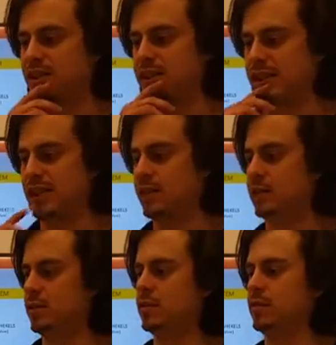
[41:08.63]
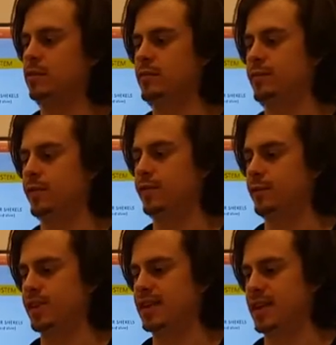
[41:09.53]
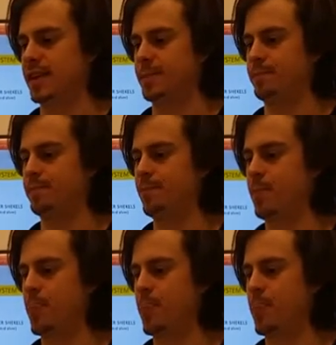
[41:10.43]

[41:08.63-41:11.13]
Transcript: to see for the first time